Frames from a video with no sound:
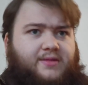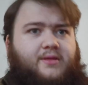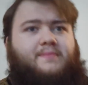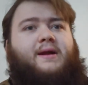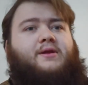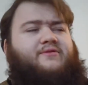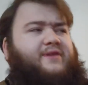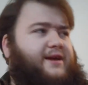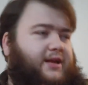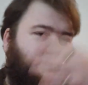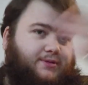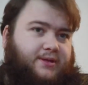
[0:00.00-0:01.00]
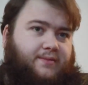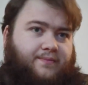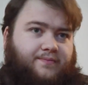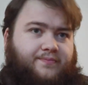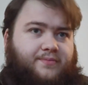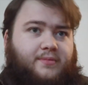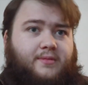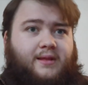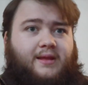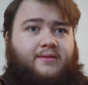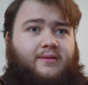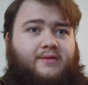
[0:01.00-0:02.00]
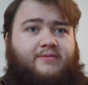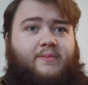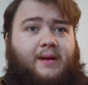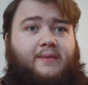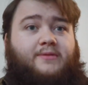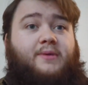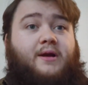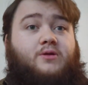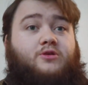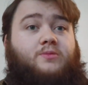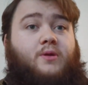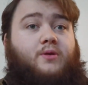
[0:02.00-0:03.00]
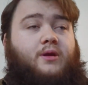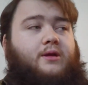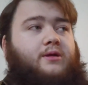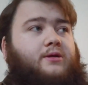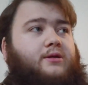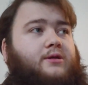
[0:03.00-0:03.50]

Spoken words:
the man who vapes, and even the pipe tobacco smoker.